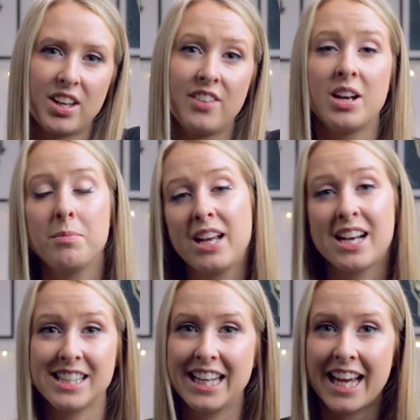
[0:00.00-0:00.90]
If anybody
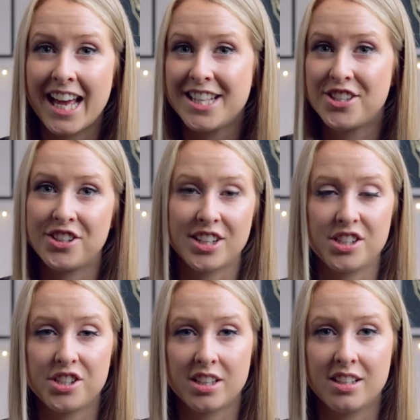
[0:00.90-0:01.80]
has any case
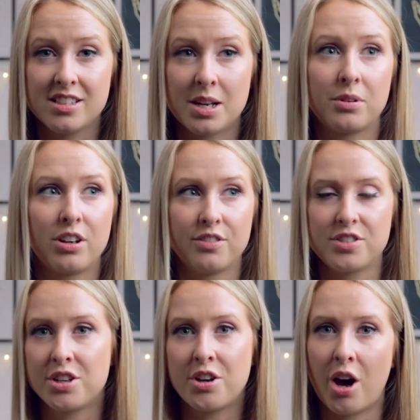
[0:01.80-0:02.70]
suggestions, I would love
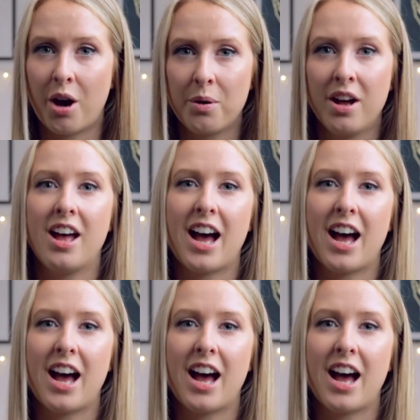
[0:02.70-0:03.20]
to know.